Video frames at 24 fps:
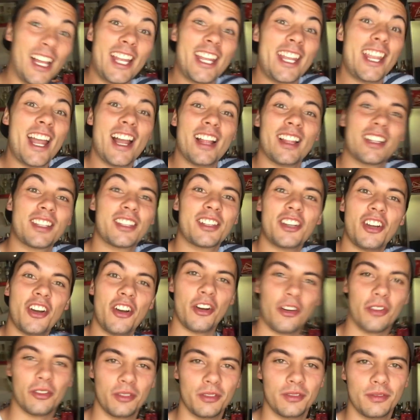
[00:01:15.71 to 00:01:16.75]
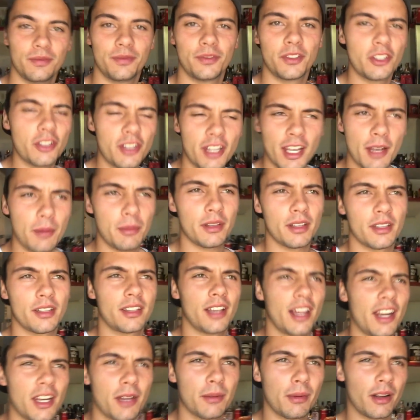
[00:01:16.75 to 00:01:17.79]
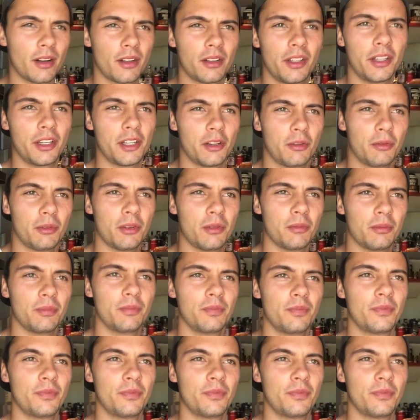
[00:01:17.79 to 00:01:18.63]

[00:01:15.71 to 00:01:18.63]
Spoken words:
Yeah, let's go. You can't be excited about cleaning a room.